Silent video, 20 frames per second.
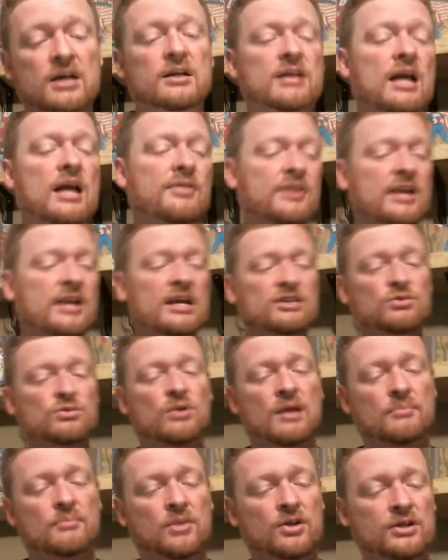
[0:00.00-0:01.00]
Now, the next
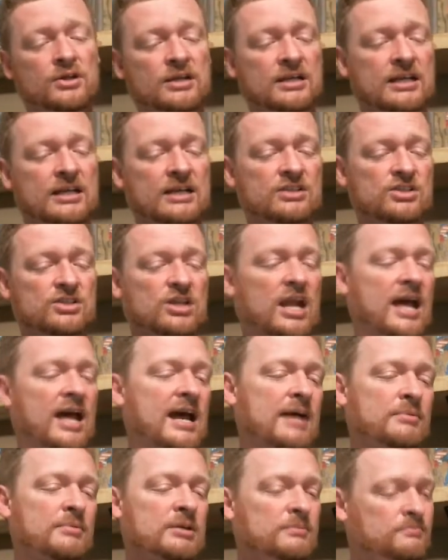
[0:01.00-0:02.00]
one I'm looking to get
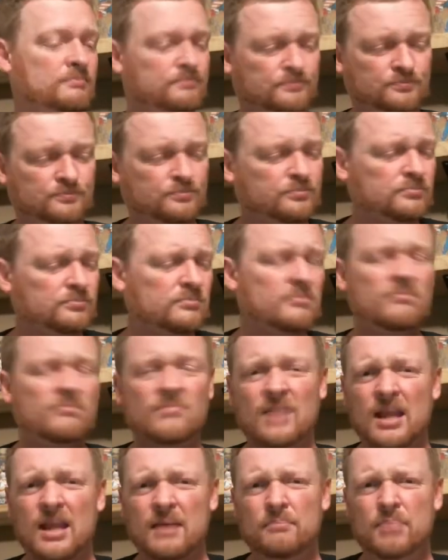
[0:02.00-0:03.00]
slabbed.
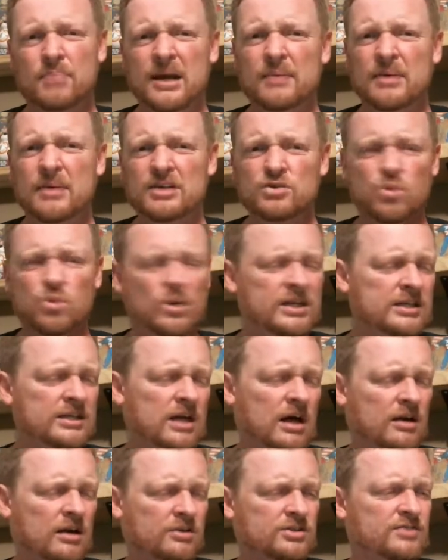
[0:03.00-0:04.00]
Paid about
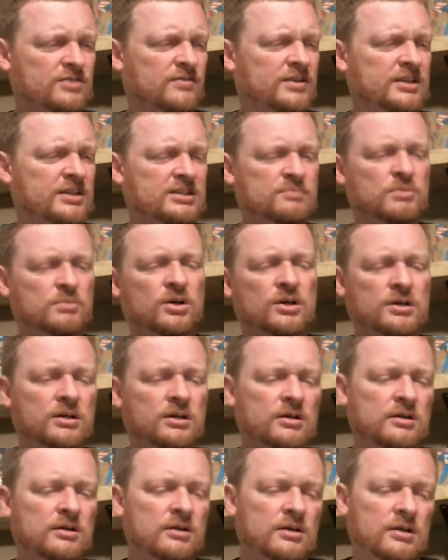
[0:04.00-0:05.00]
$20 for this book.
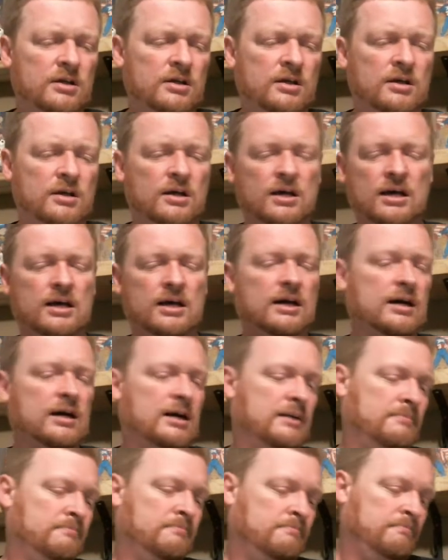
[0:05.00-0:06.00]

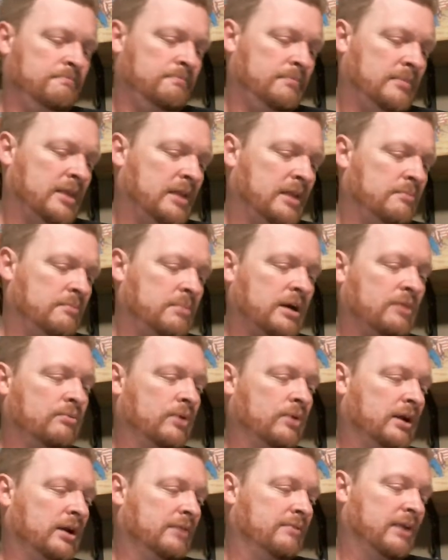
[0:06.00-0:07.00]
But I
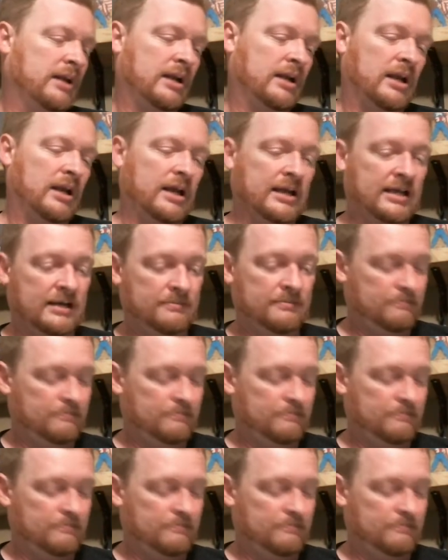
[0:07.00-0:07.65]
really, really like it.